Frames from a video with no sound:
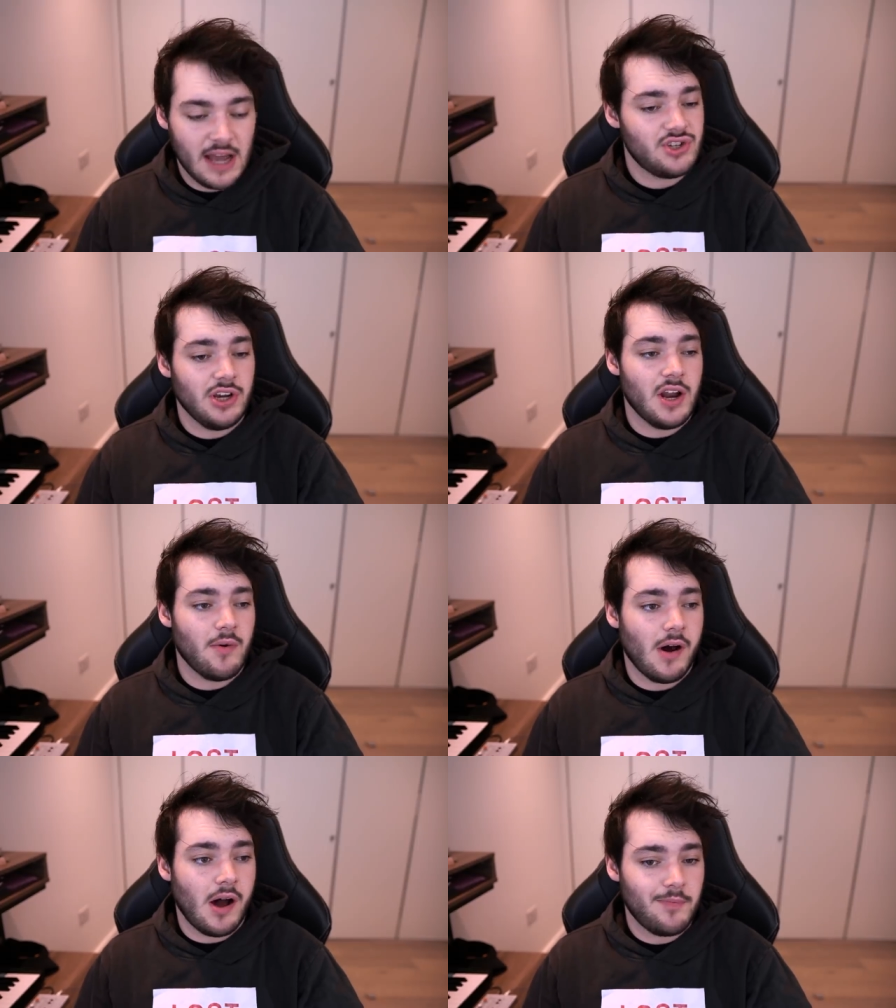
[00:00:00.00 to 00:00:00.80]
Actually, you know
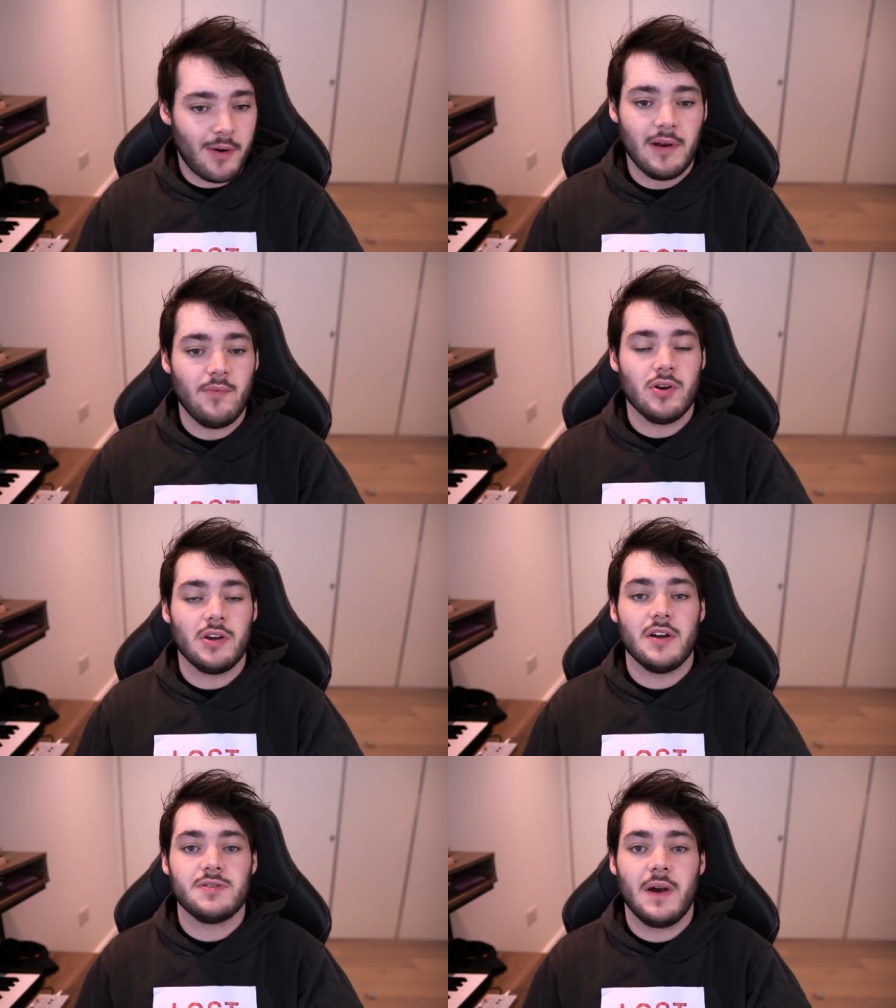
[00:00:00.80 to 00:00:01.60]
what? I probably
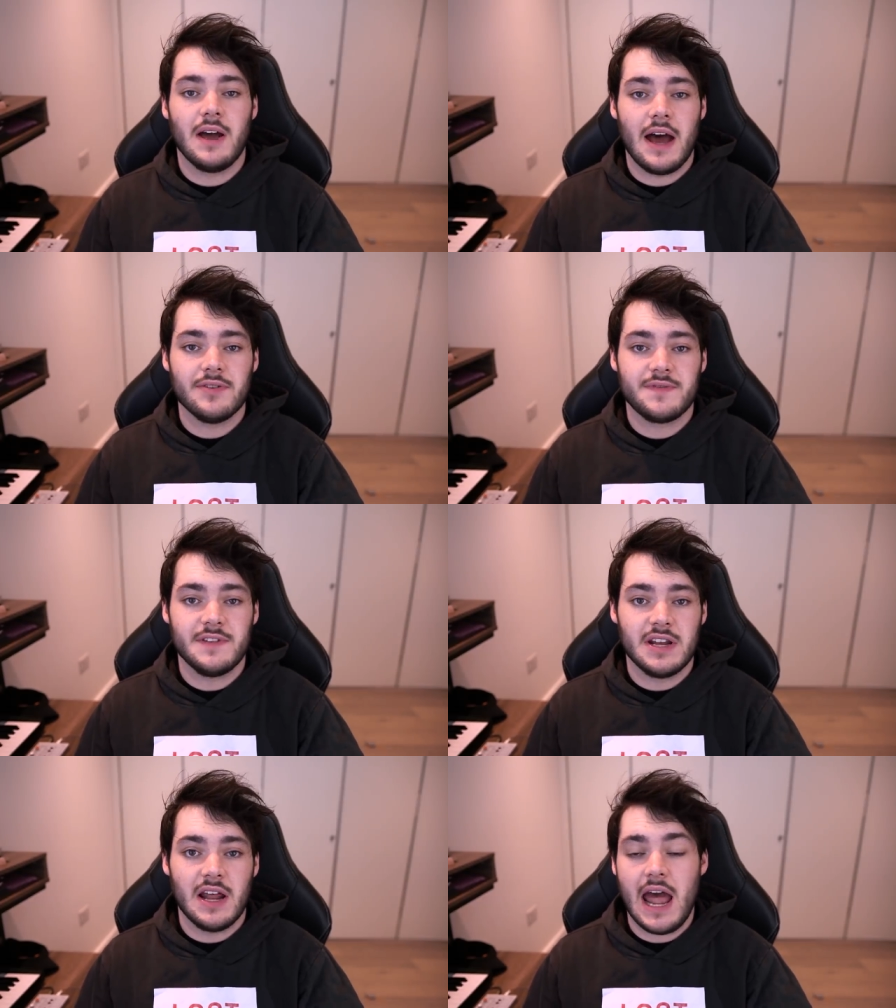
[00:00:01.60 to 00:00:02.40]
wouldn't go to her house for
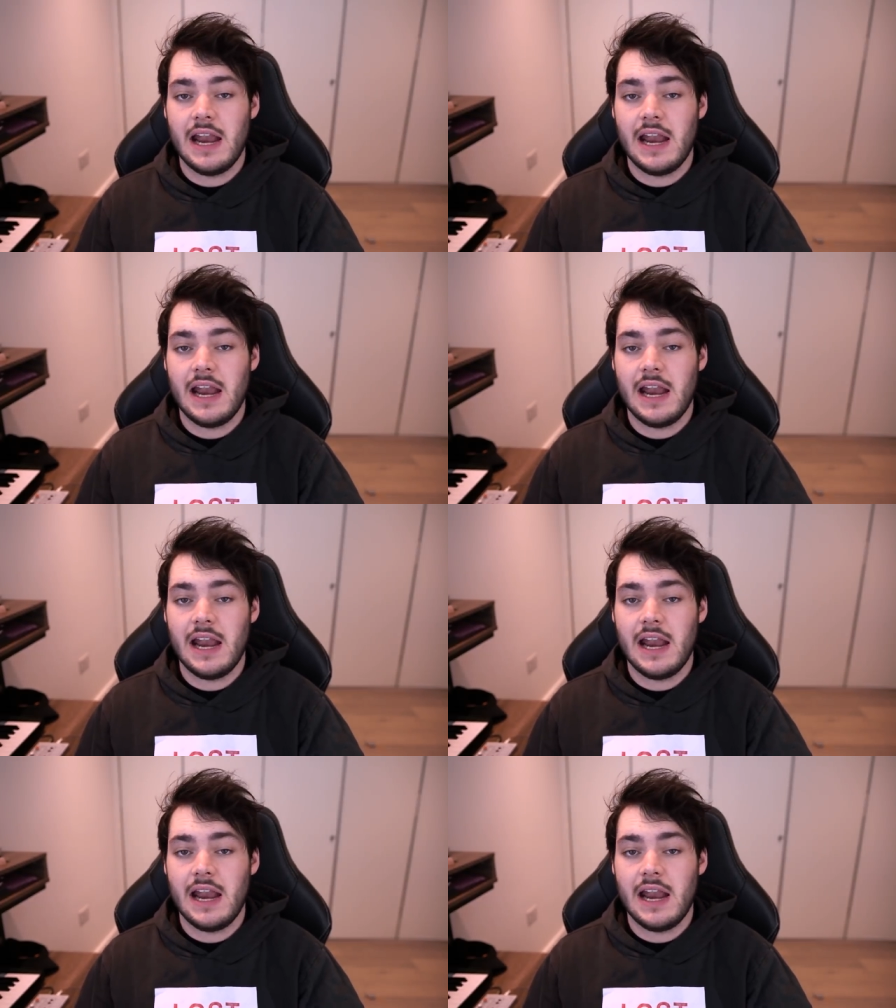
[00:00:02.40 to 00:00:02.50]
dinner